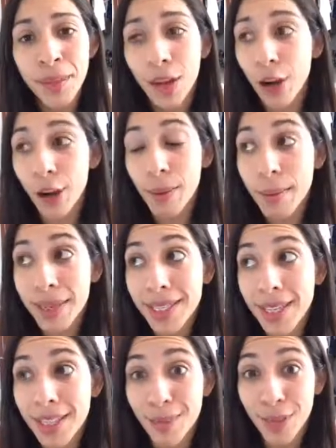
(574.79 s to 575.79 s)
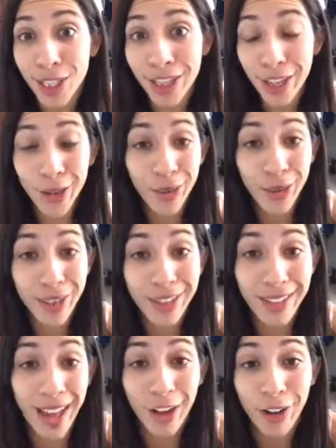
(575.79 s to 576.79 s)
Or maybe it's not something that you are
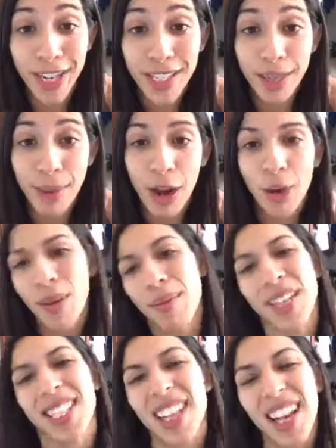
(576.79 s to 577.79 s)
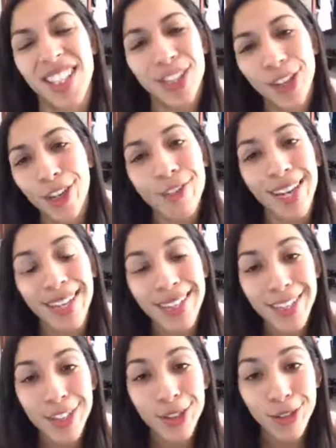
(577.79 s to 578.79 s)
that crazy about. Or maybe it's not as good of an
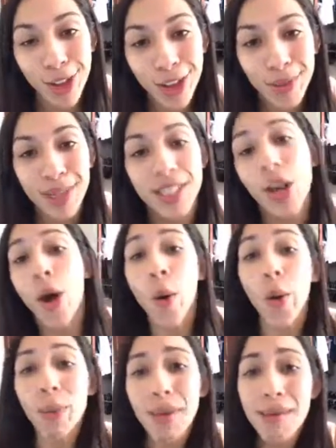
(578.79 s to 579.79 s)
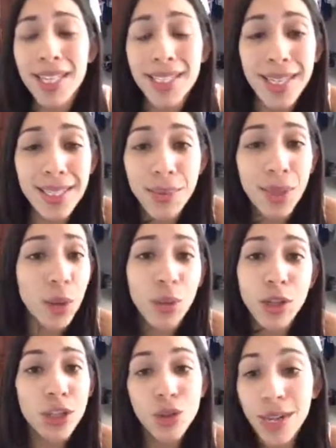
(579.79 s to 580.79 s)
idea as you thought it was. Or maybe it's not something
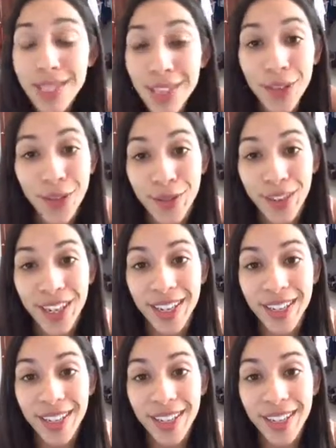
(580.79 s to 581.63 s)
worth stressing over.